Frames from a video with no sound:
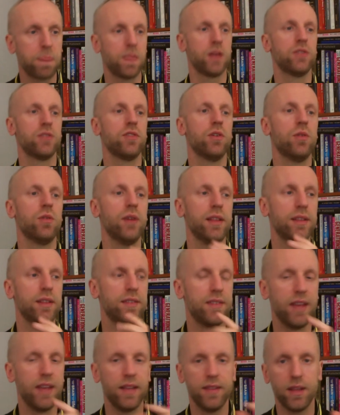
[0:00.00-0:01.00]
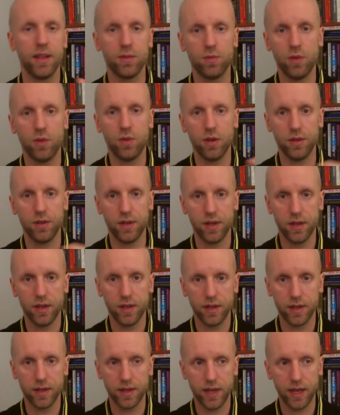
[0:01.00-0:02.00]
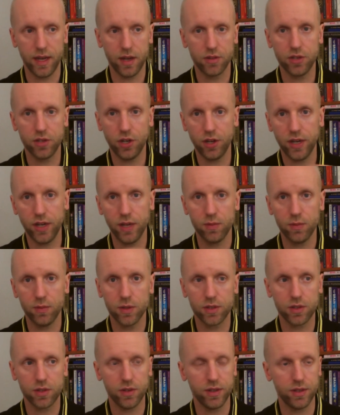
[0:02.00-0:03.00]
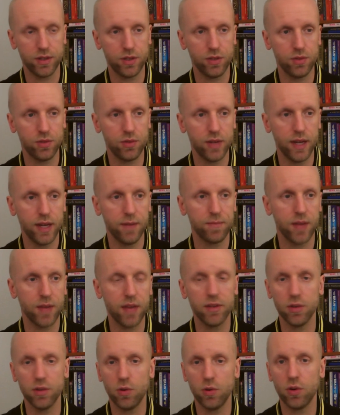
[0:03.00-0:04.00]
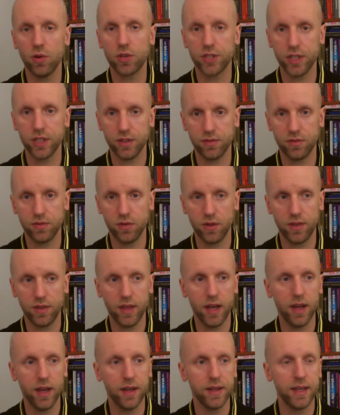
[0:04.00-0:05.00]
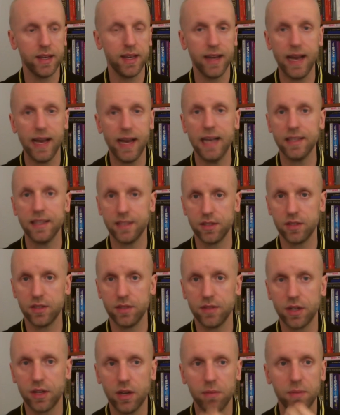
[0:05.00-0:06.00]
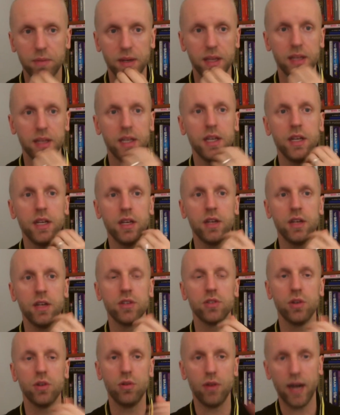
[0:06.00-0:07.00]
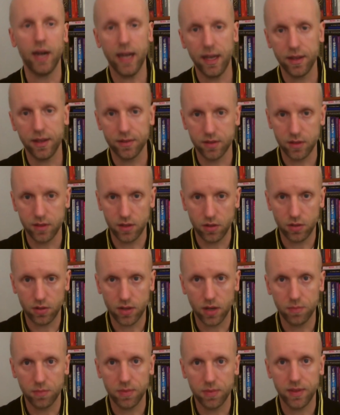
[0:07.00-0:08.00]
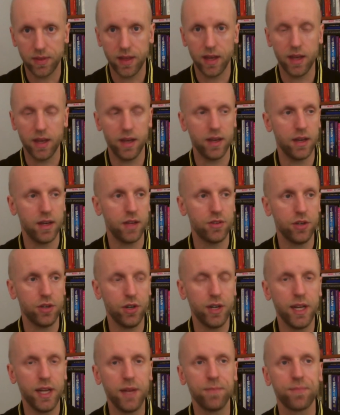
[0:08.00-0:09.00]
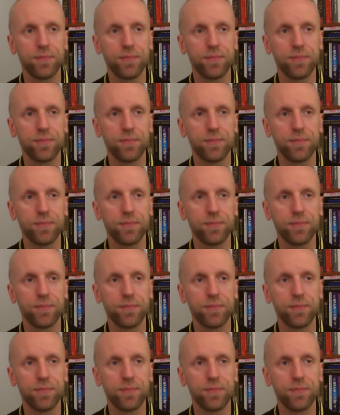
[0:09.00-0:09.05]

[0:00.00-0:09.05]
And it said that one attorney was going to have an auction for the assets of the company. So I look up the attorney.